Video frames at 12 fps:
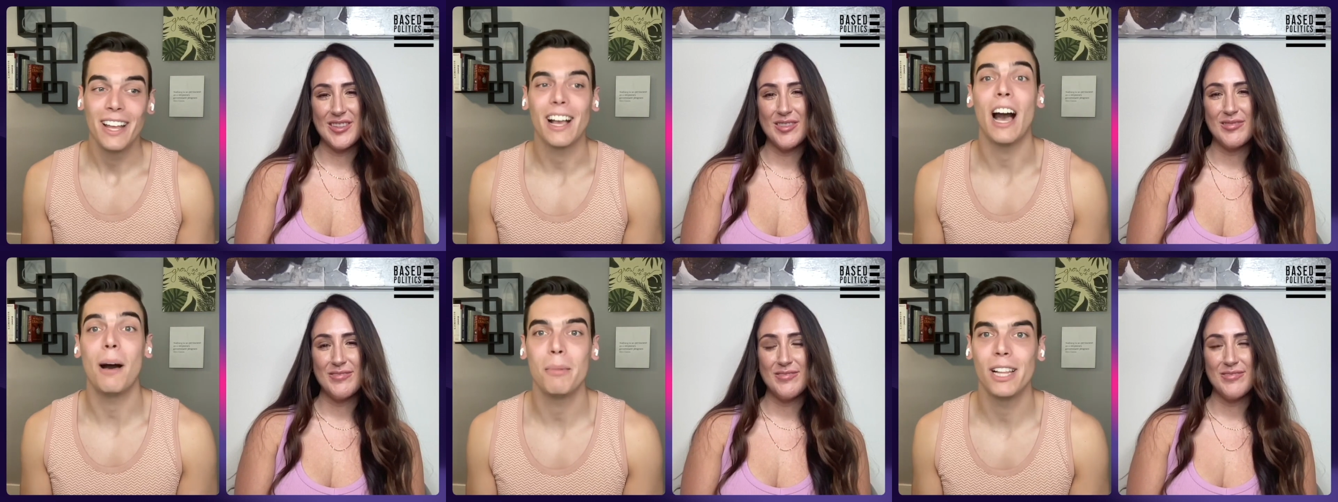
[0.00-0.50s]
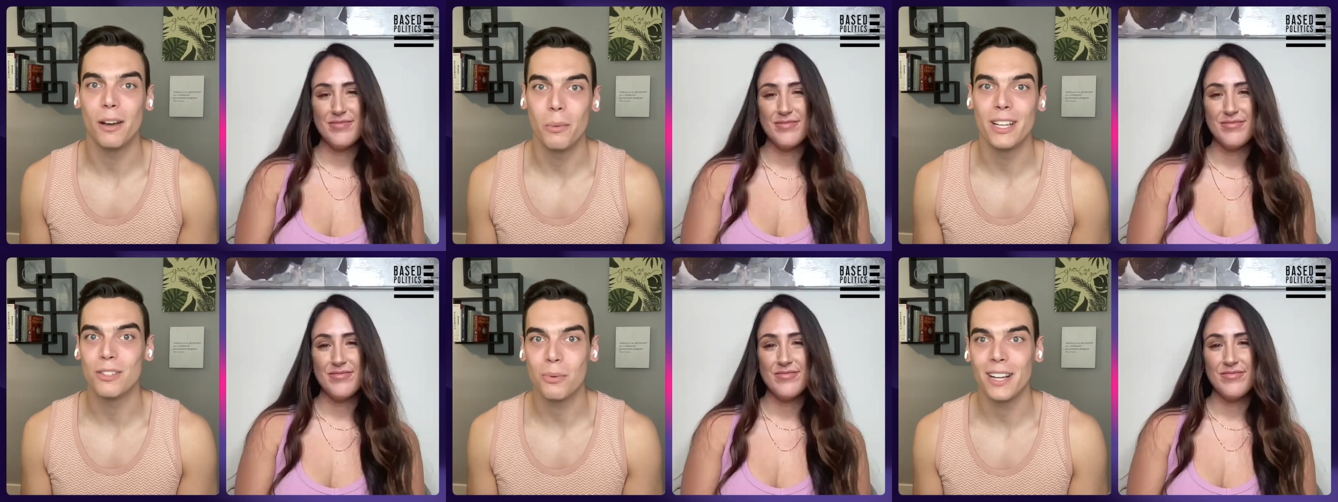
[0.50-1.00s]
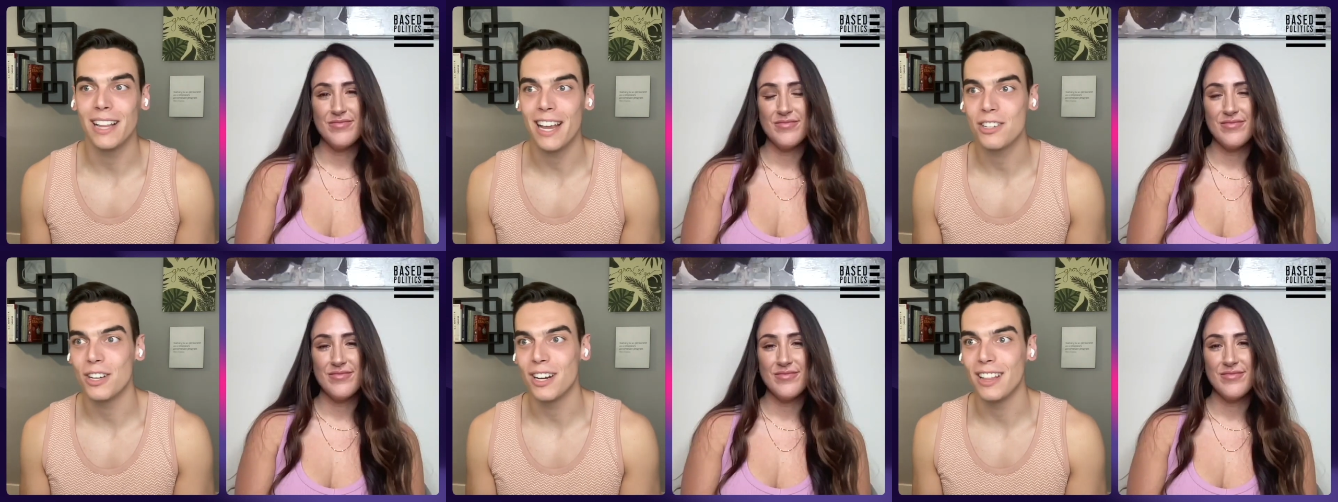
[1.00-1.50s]
Speaker 1: Kamala wins
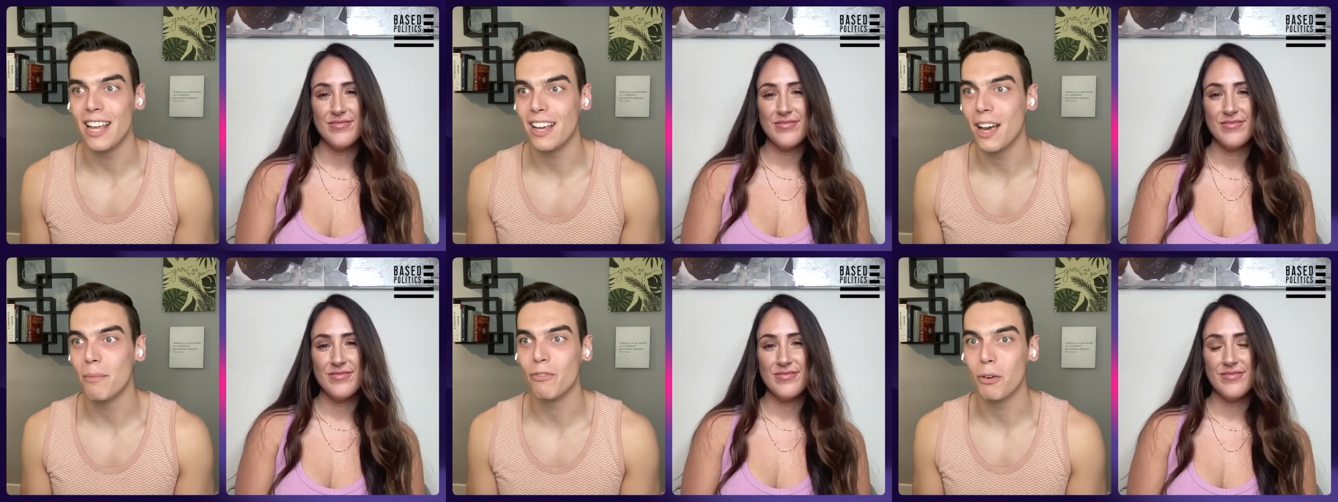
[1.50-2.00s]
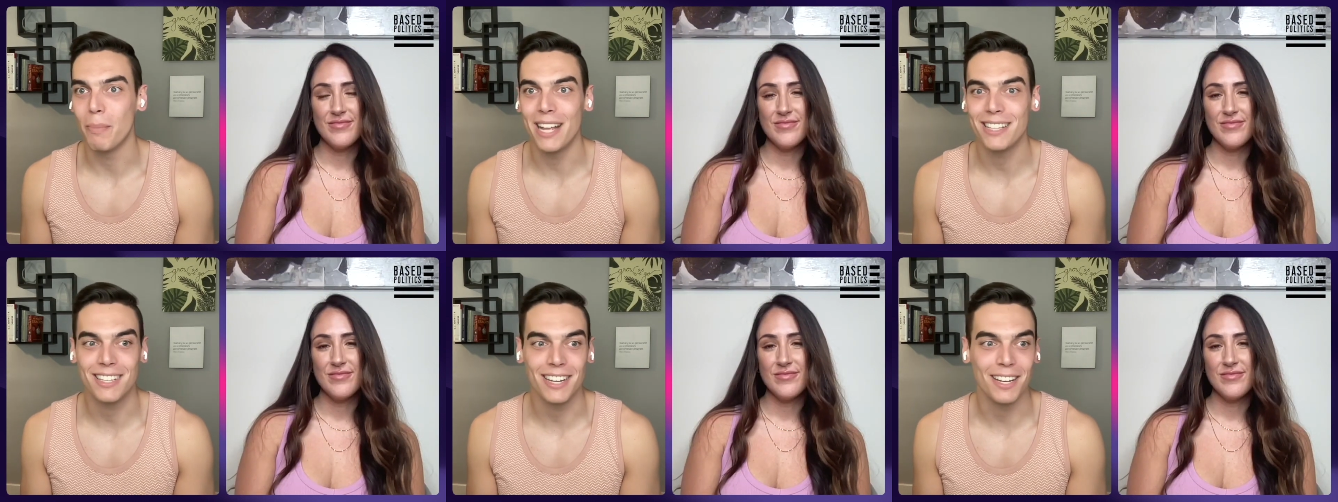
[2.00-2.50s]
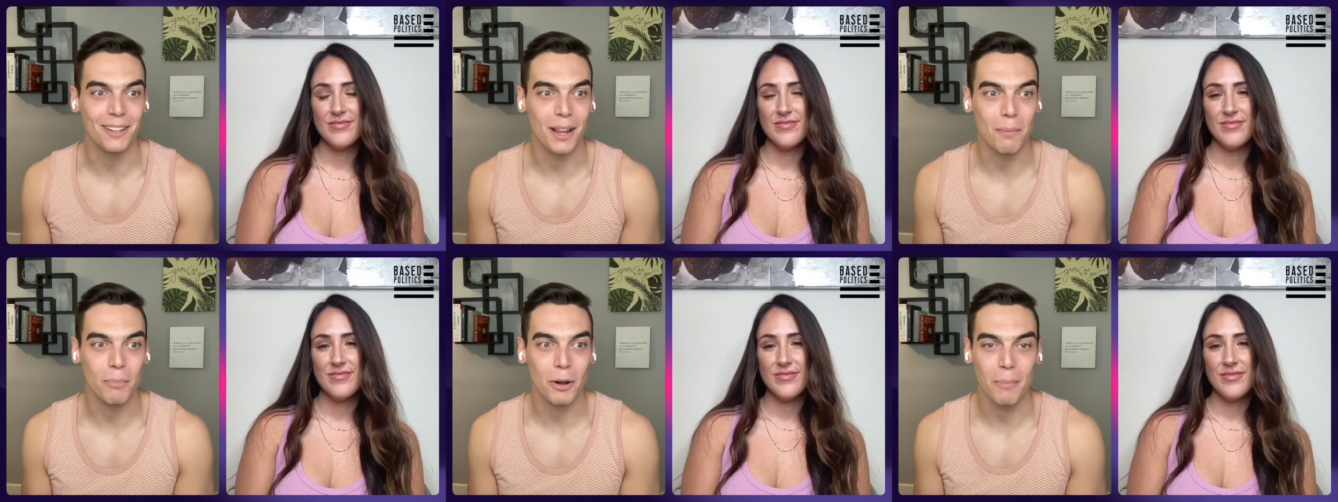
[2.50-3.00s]
re-election and they come for Betsy and, and
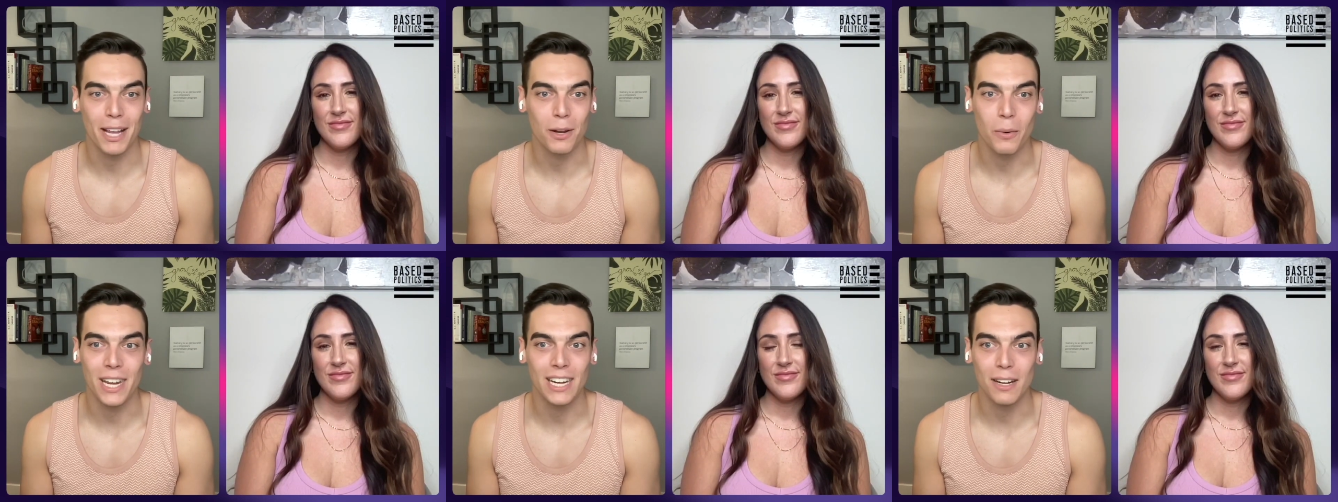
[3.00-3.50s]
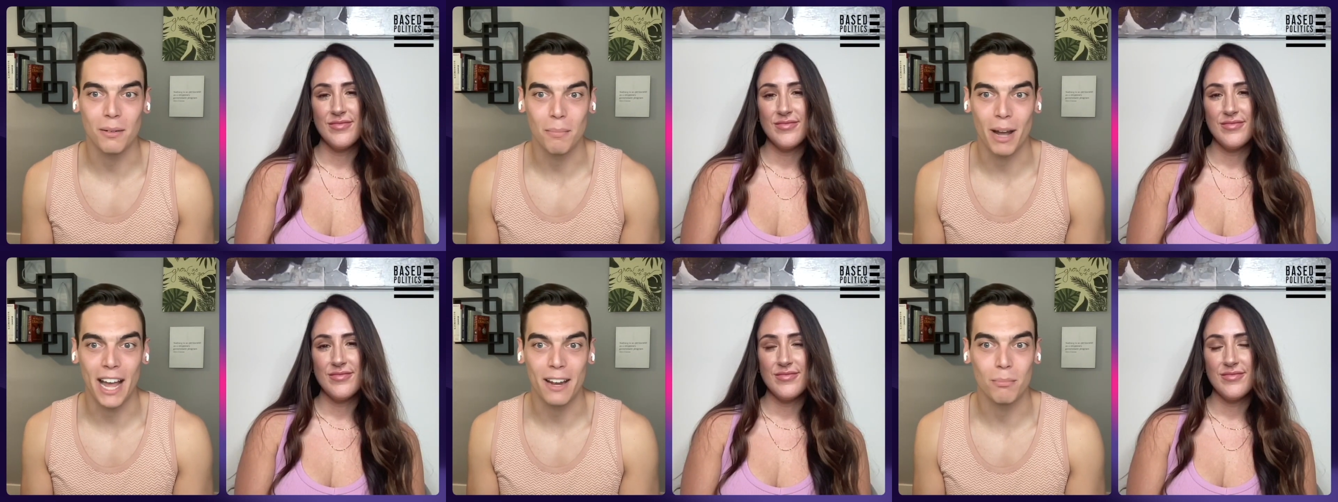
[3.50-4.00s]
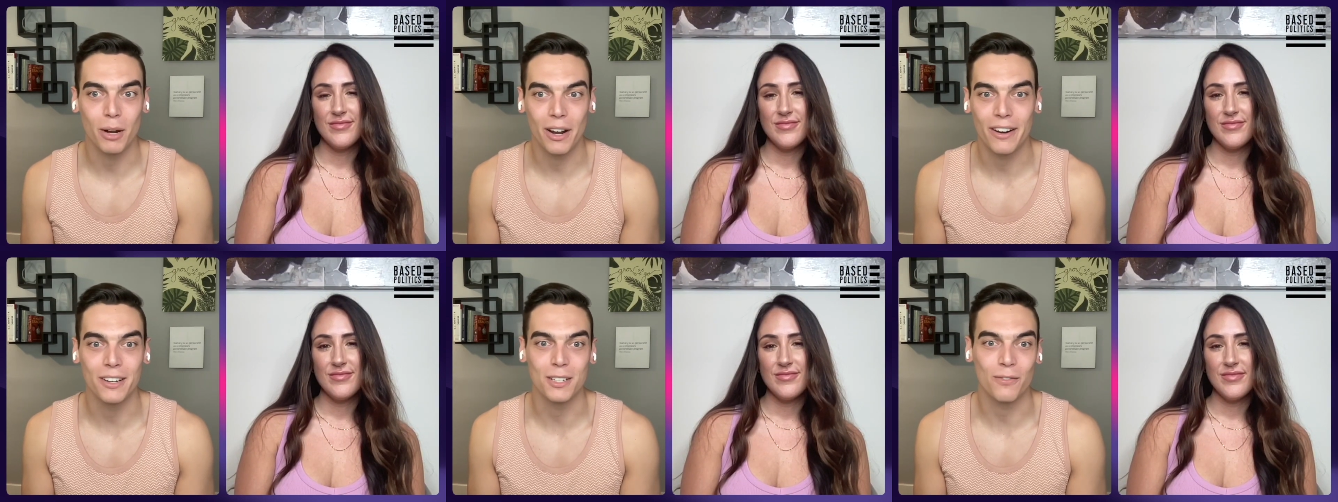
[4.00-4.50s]
put my queen in behind
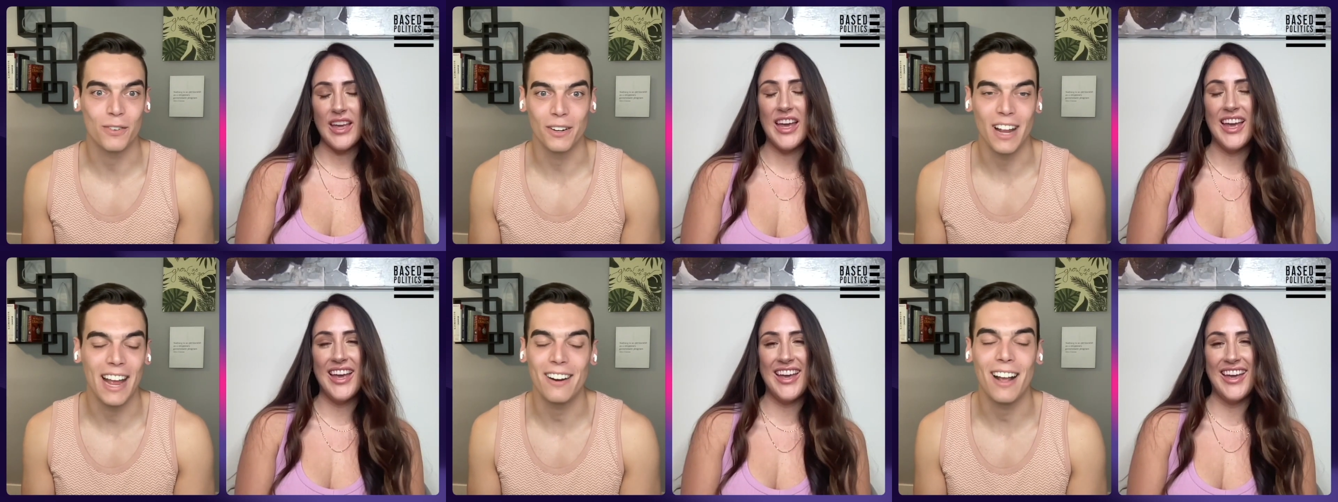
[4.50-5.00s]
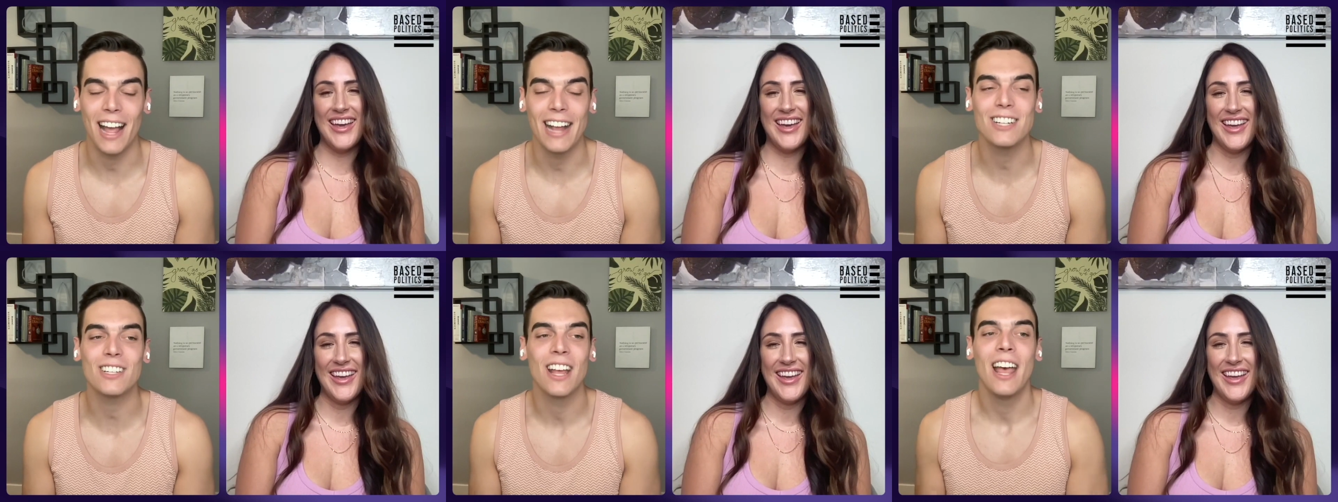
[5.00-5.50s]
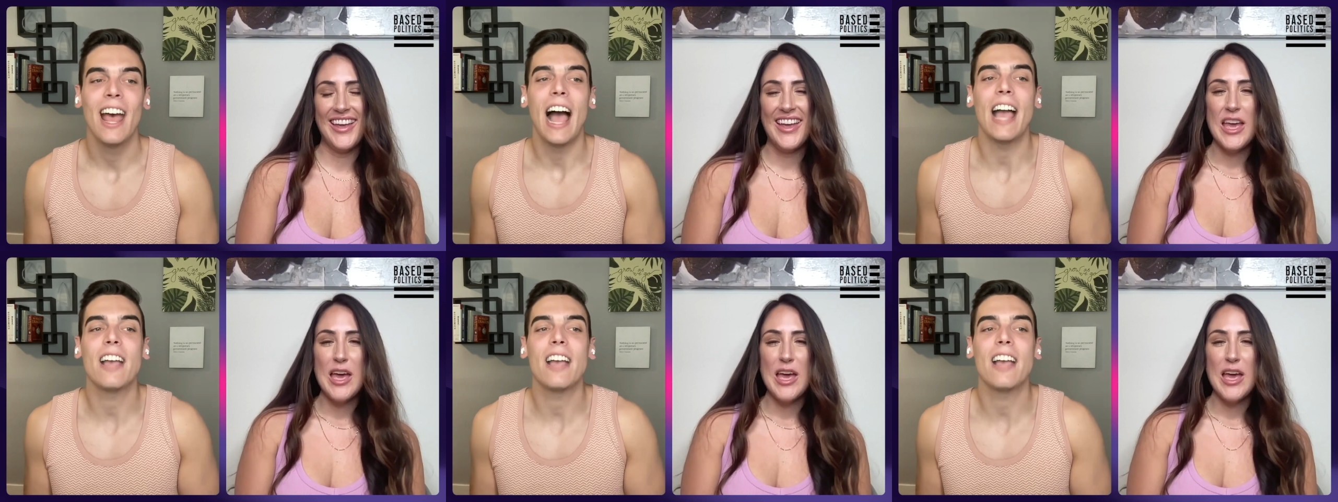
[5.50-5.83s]
bars for I don't I just I